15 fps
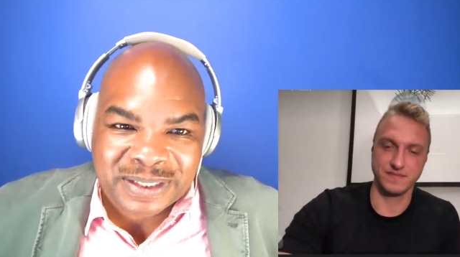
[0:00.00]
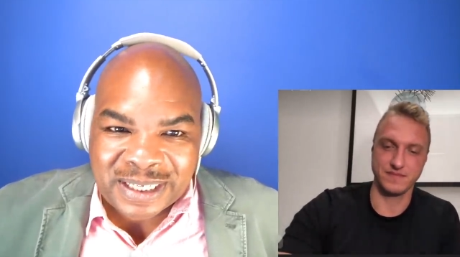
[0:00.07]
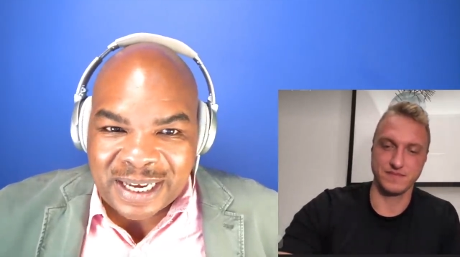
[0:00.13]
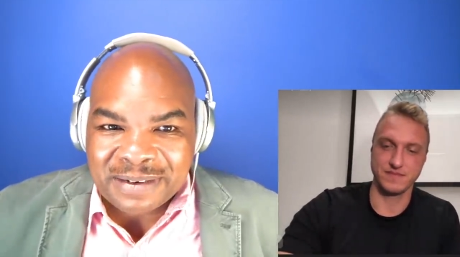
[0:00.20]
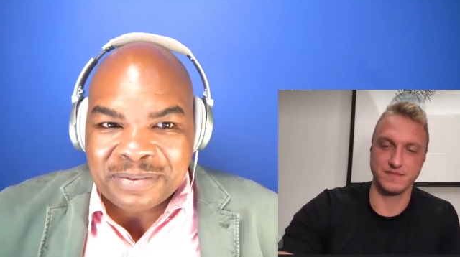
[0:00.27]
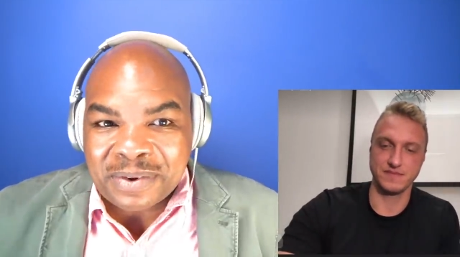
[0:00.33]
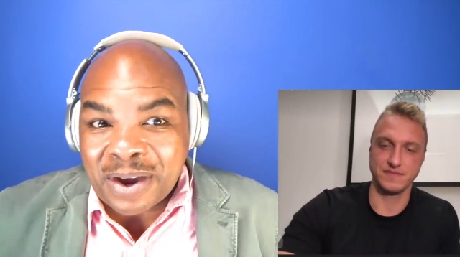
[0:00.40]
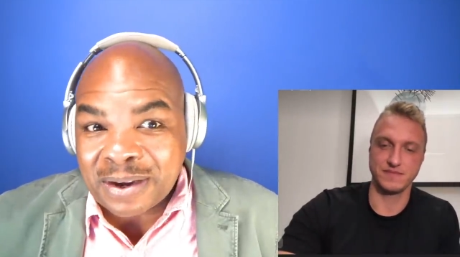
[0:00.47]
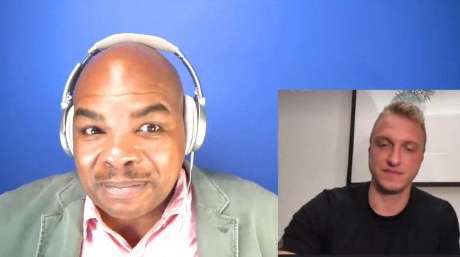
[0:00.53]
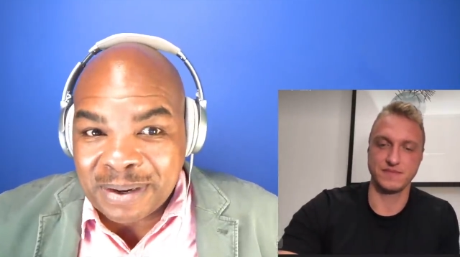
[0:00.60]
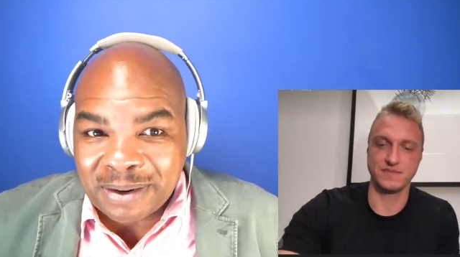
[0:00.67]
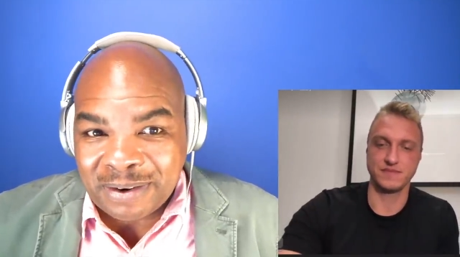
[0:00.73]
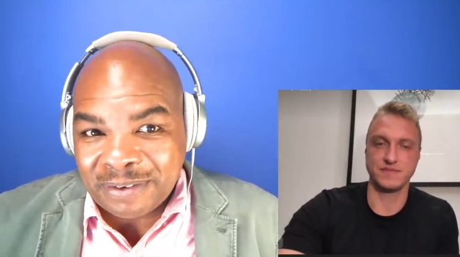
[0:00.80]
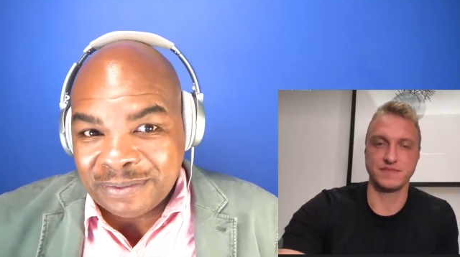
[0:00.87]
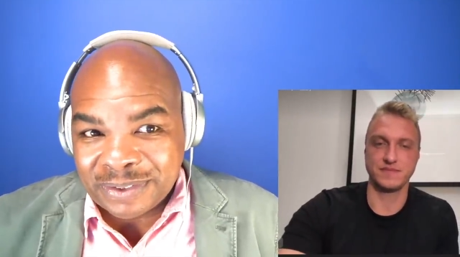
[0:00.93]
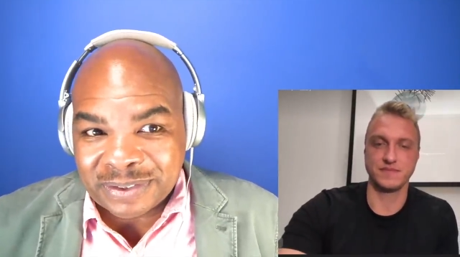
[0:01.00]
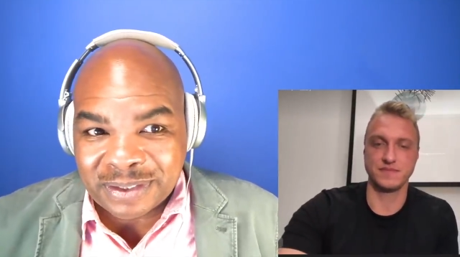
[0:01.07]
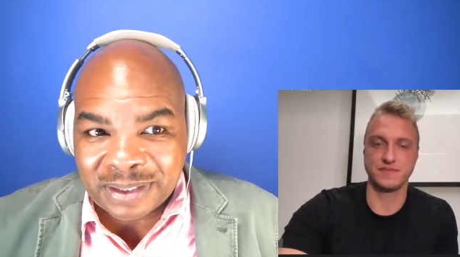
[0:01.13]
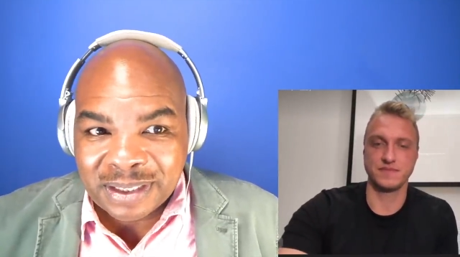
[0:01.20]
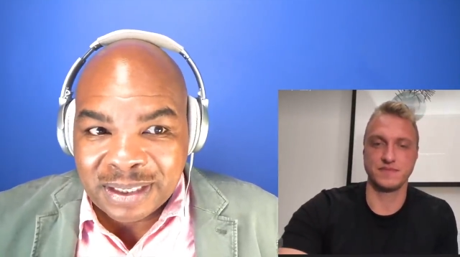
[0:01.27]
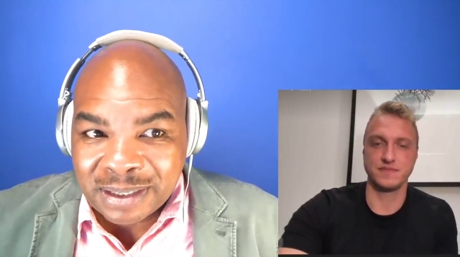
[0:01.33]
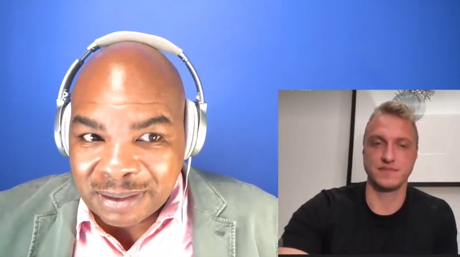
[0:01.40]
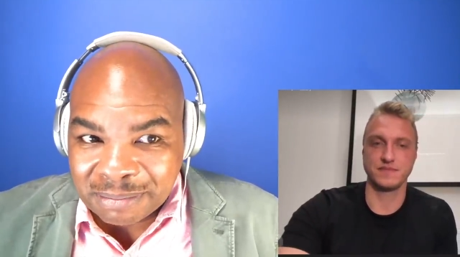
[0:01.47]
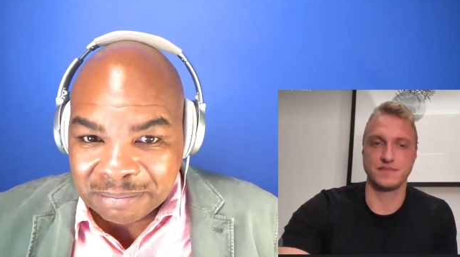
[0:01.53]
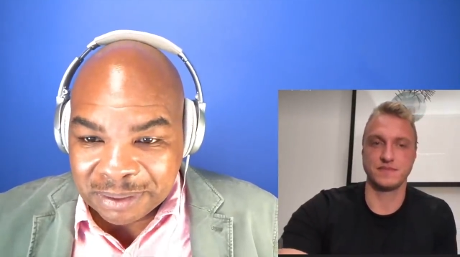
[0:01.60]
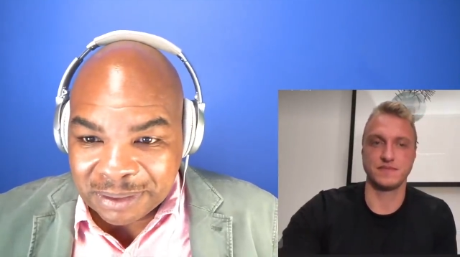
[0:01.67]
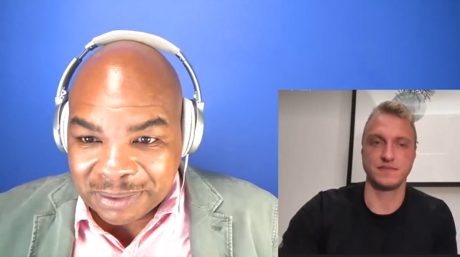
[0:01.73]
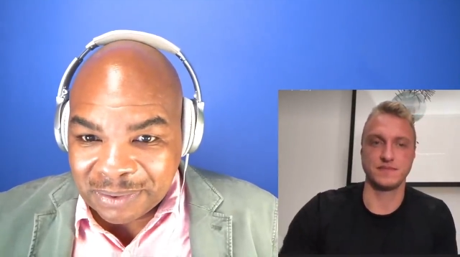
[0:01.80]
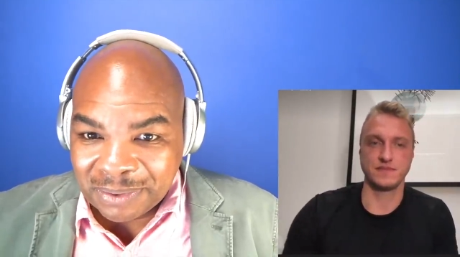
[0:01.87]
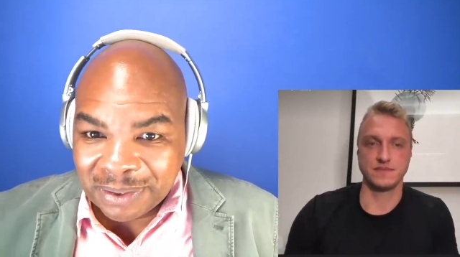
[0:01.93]
Speaker 1: like that. Talking about, obviously,
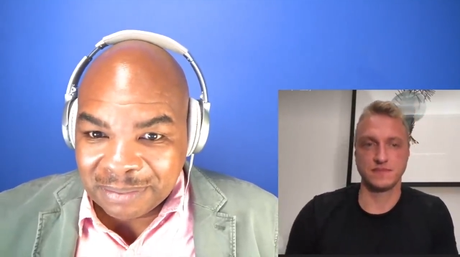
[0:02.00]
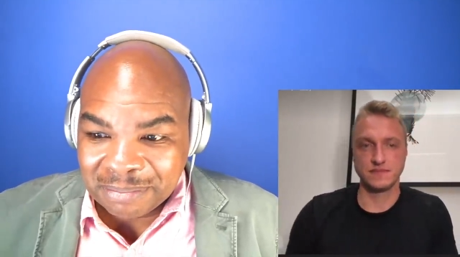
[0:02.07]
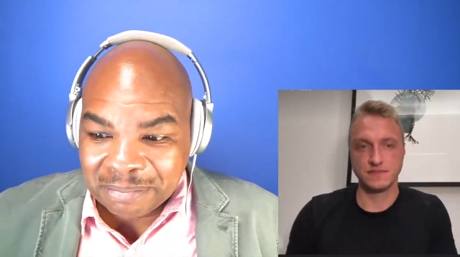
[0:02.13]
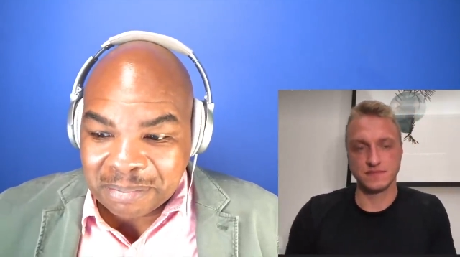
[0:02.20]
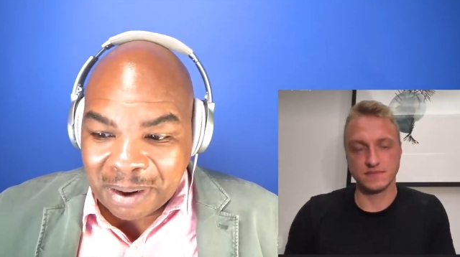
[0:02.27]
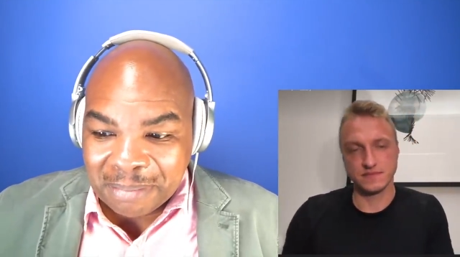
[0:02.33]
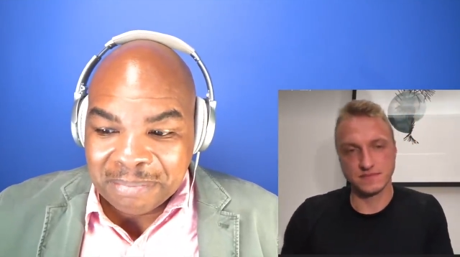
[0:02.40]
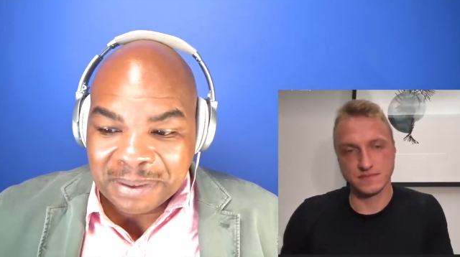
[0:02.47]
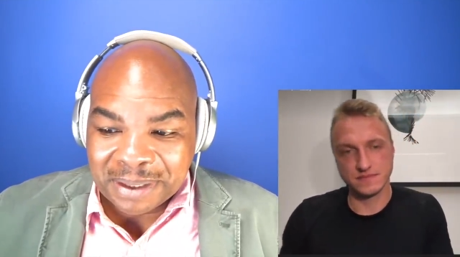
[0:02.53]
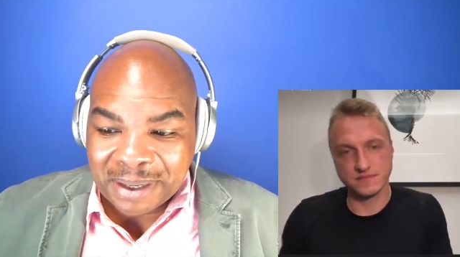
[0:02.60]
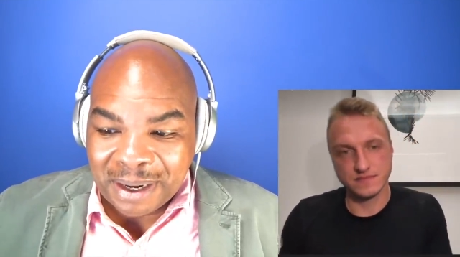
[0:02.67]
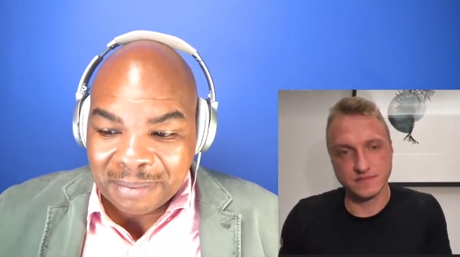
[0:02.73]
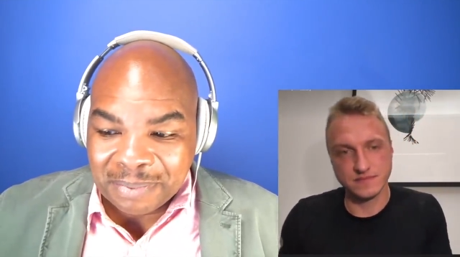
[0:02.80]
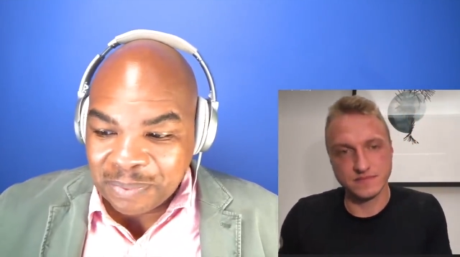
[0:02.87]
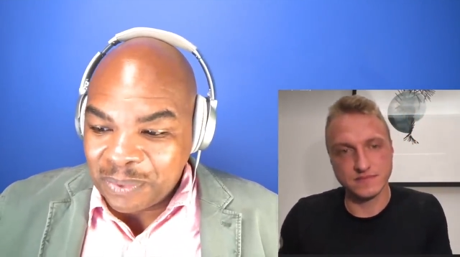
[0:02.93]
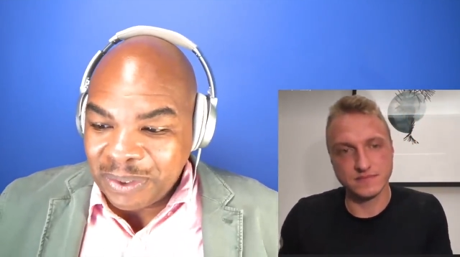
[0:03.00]
Bitcoin pumping up.